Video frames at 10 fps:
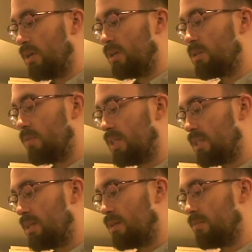so we
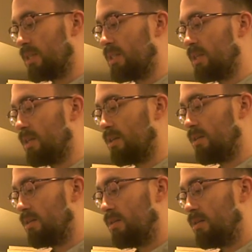see it recede,
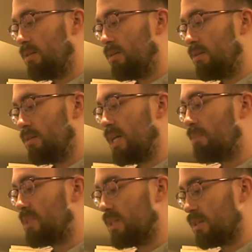
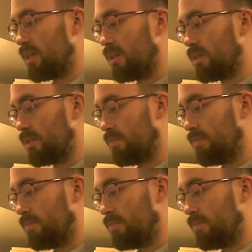tempting attention.